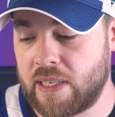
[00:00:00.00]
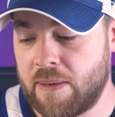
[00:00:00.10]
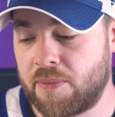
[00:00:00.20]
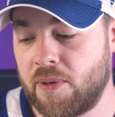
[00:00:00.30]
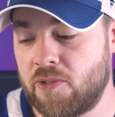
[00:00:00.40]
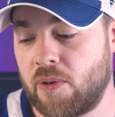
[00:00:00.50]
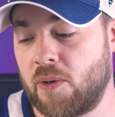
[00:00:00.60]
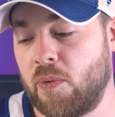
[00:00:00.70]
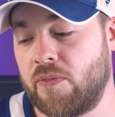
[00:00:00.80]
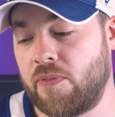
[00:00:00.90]
Game three,
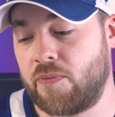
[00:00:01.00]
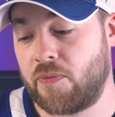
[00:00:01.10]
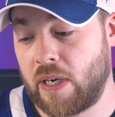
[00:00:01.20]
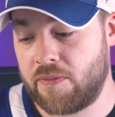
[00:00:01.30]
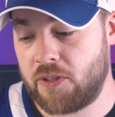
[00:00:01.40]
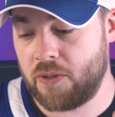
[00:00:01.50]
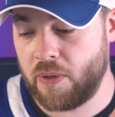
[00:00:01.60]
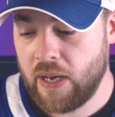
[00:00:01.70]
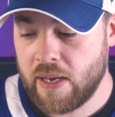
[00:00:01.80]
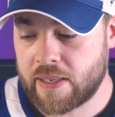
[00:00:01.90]
Toronto won five two.